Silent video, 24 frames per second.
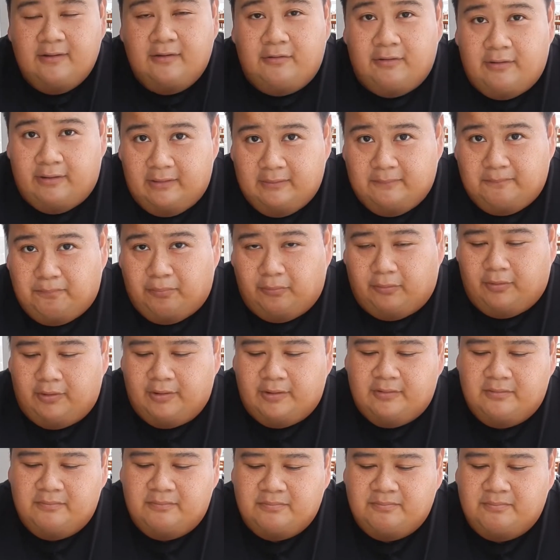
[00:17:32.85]
grilled
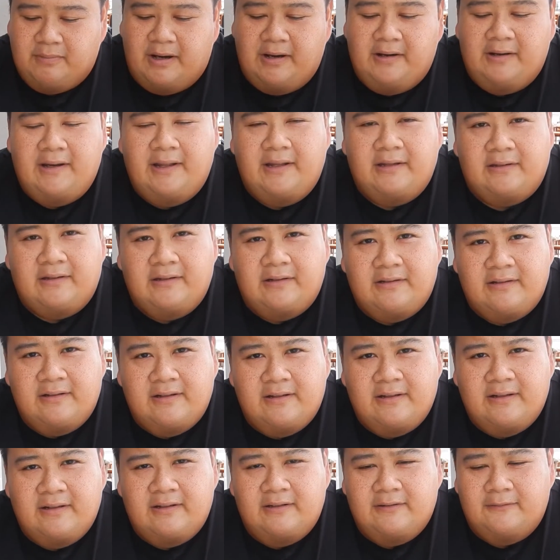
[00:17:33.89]
pork marinated
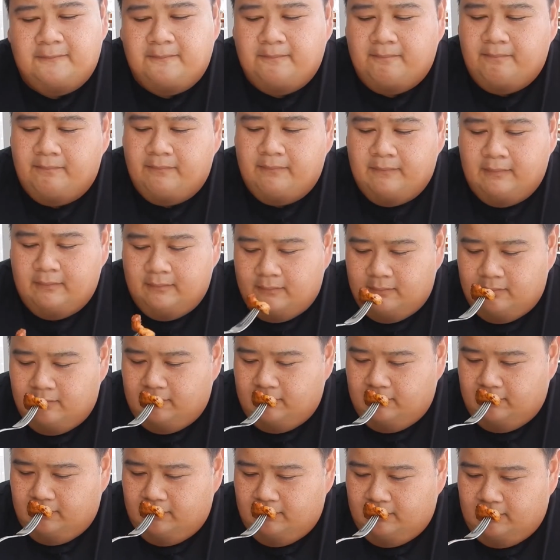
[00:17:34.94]
in,
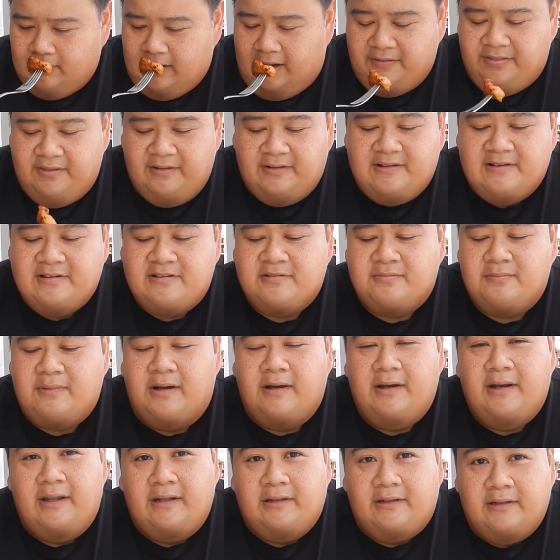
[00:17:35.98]
I think this is
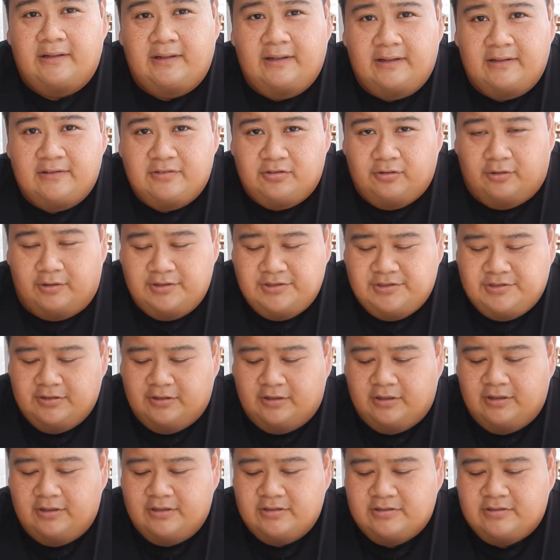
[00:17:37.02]
marinated in soy
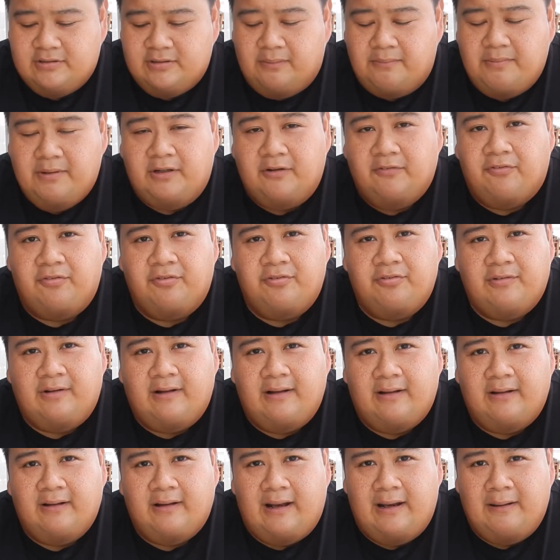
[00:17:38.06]
sauce, a bit of
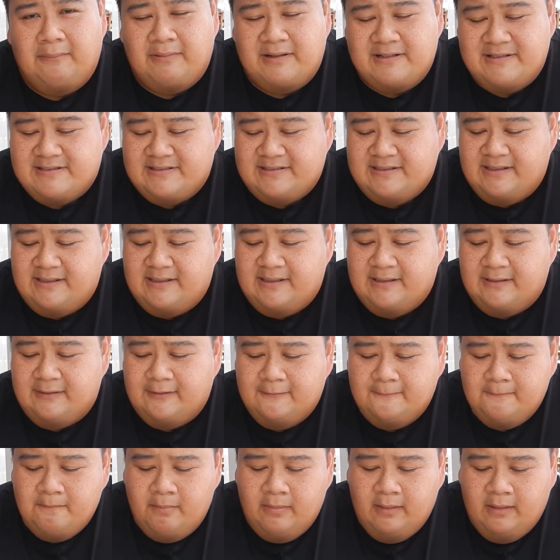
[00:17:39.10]
calamansi,
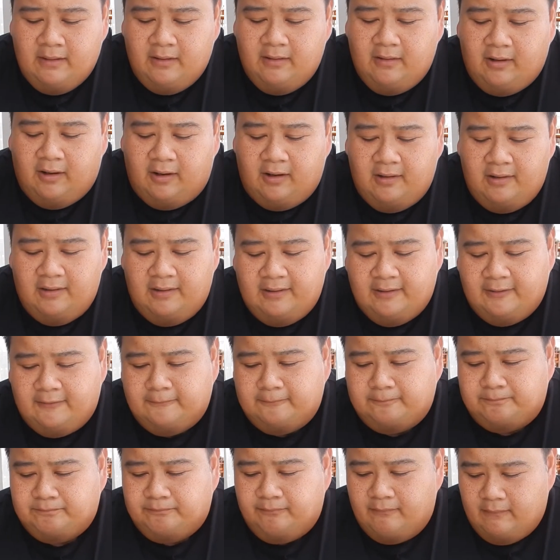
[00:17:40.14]
garlic,
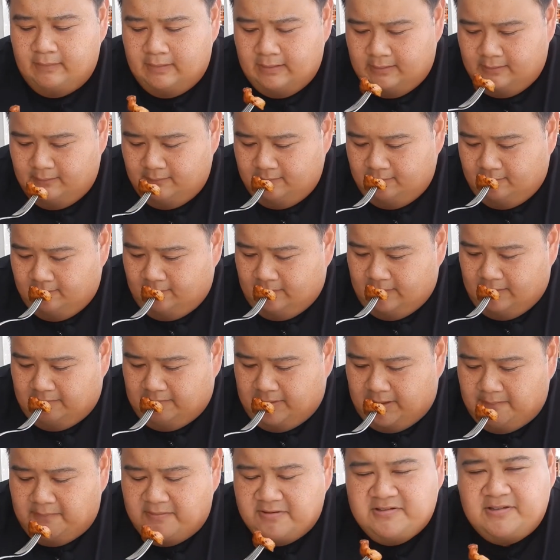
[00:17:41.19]

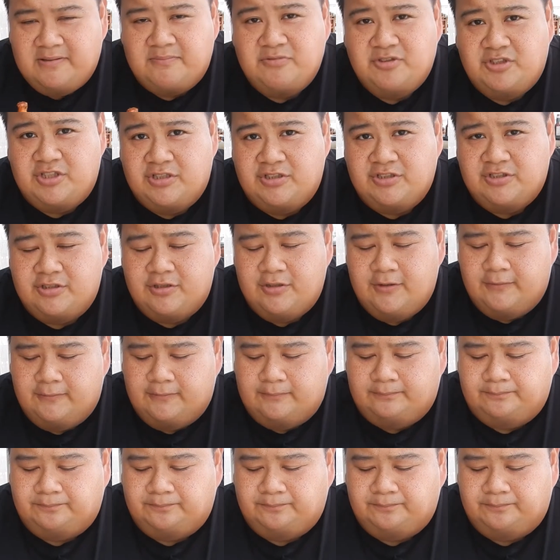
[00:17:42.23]
maybe some ginger,